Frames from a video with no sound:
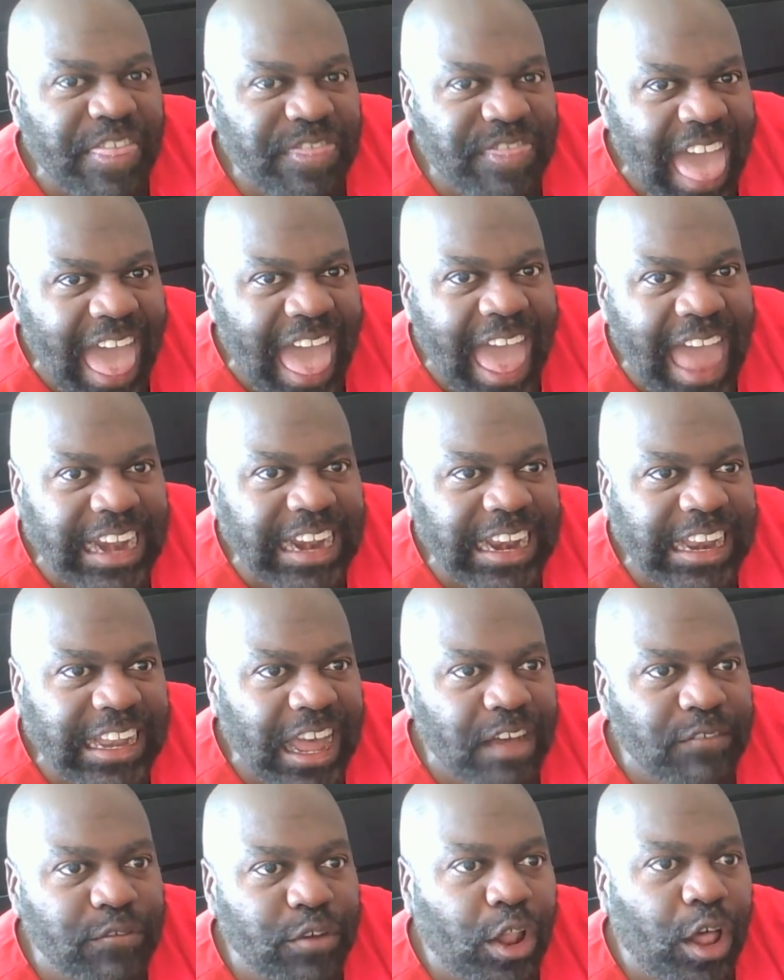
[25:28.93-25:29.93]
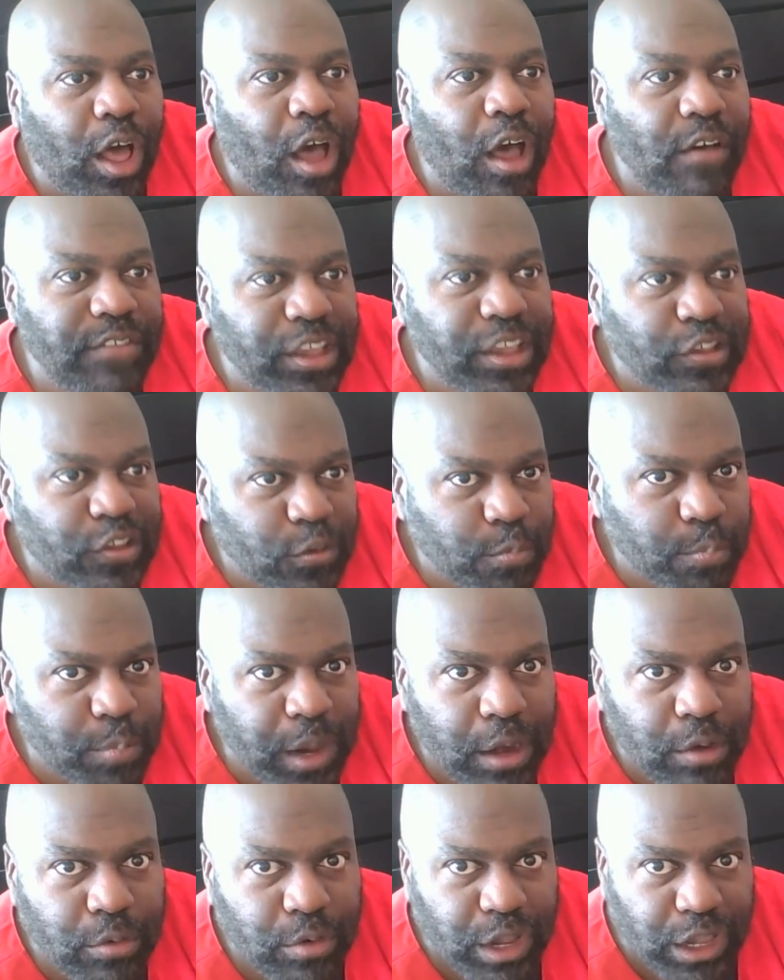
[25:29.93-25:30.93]
that level of
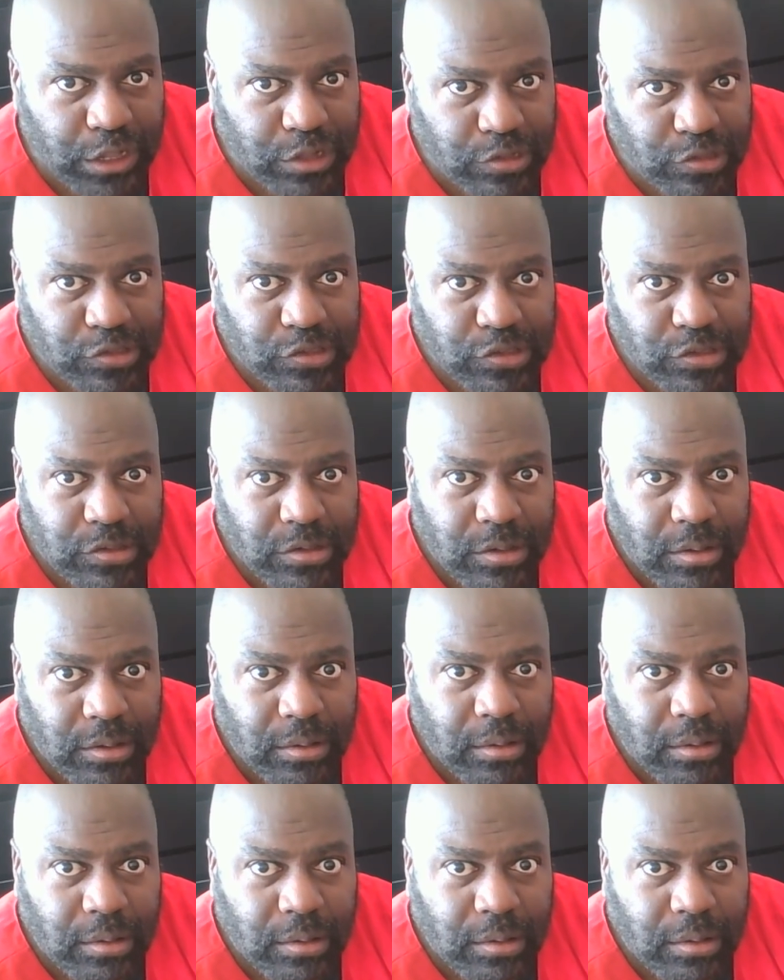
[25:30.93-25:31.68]
experience,